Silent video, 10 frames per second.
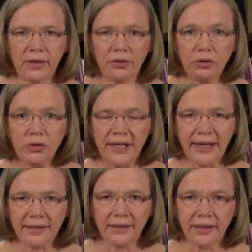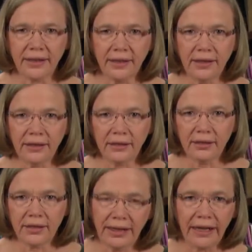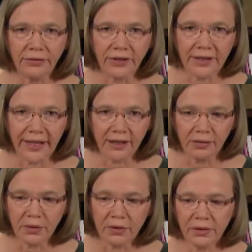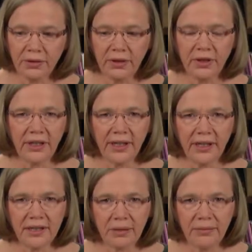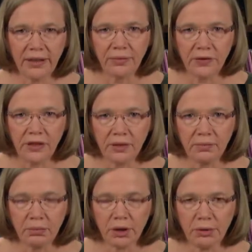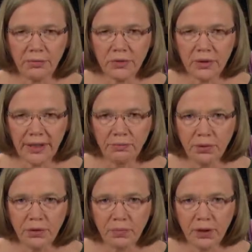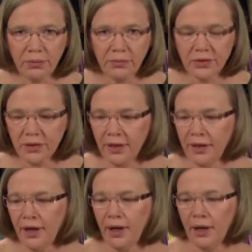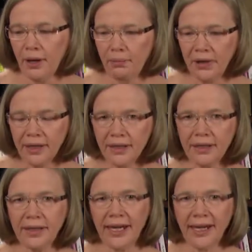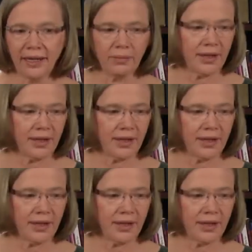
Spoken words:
enthusiastically. He didn't love his LLATL book. You know, he had some lead boots problems. But in the end, by